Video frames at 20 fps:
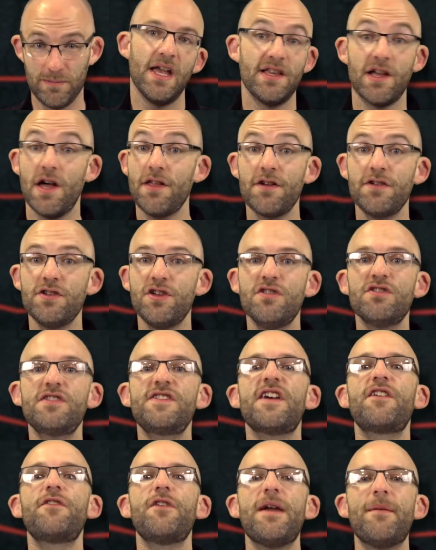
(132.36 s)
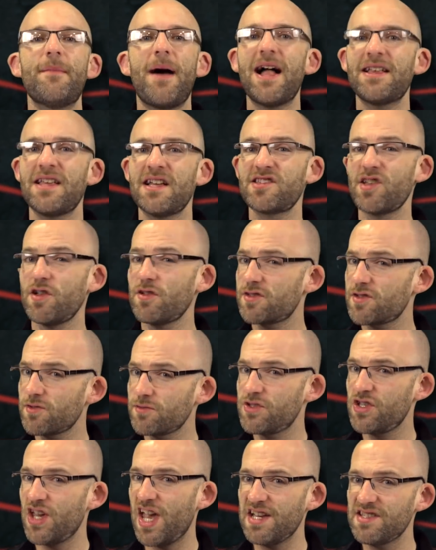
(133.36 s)
In other news, the great man has also
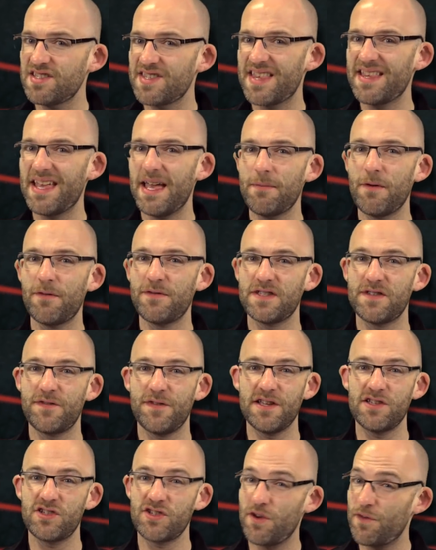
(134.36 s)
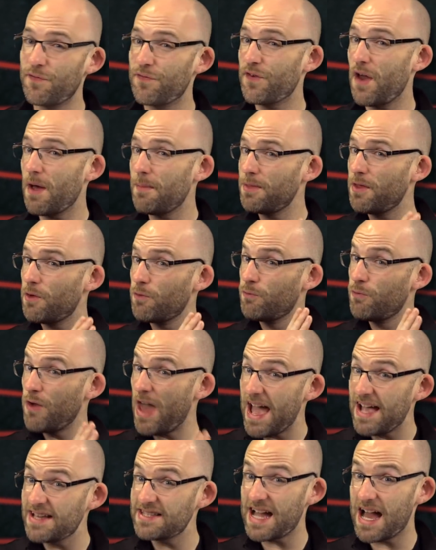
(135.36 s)
changed the name of his finisher from the
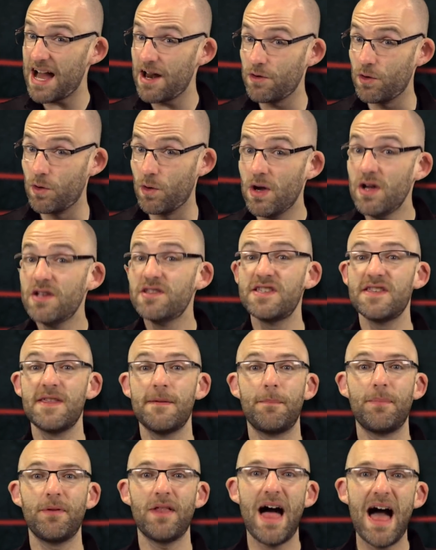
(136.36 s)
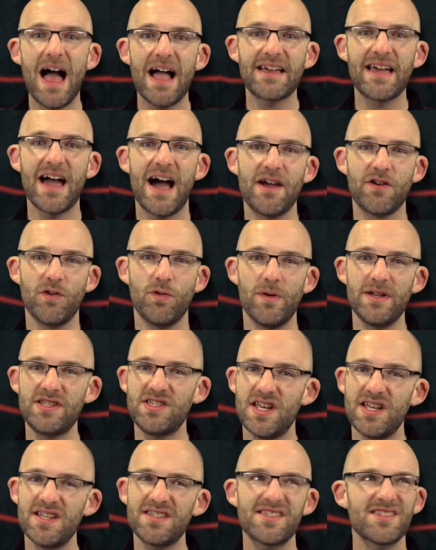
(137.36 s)
Red Arrow to the Black Arrow, which
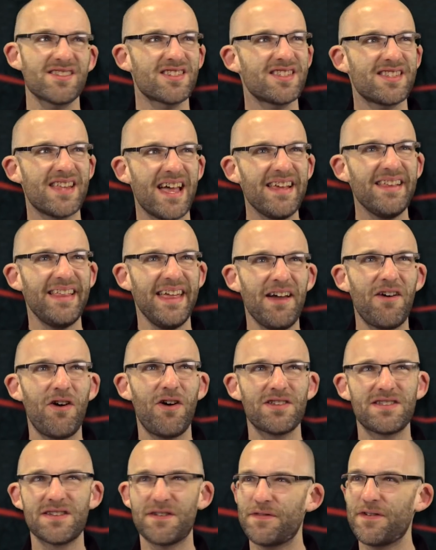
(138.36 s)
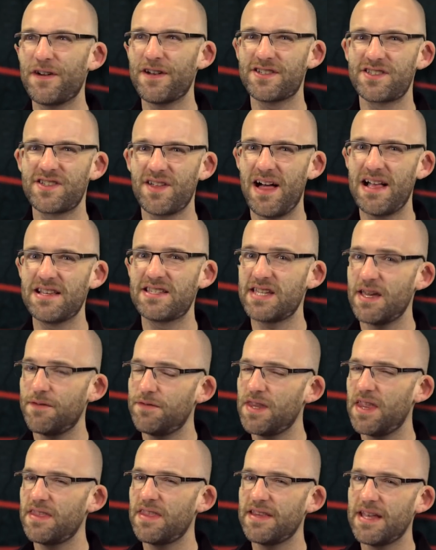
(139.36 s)
is slightly odd at first glance
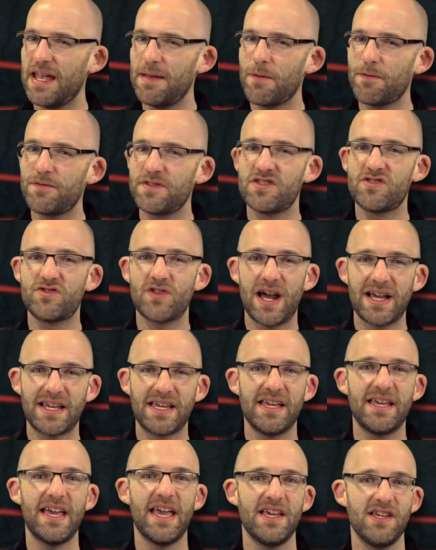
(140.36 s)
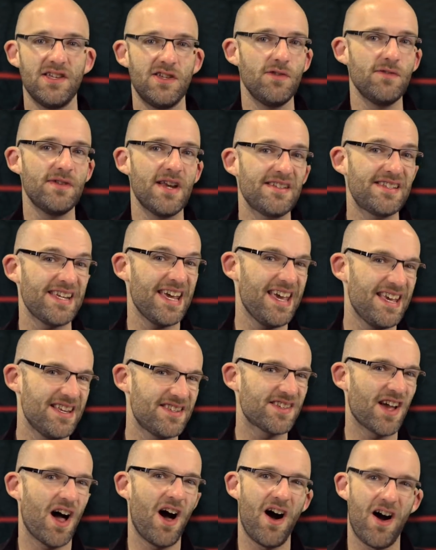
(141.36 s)
given that the name of his Dragon Gate unit
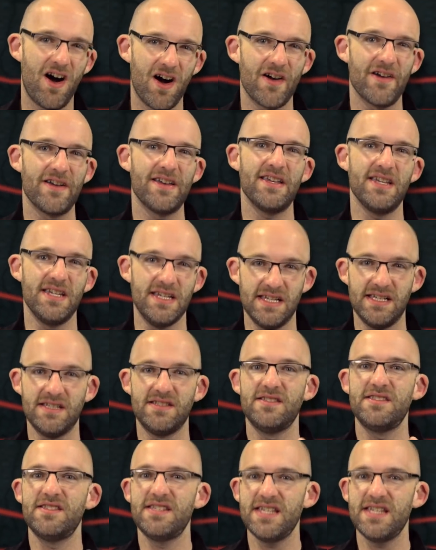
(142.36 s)
is RED.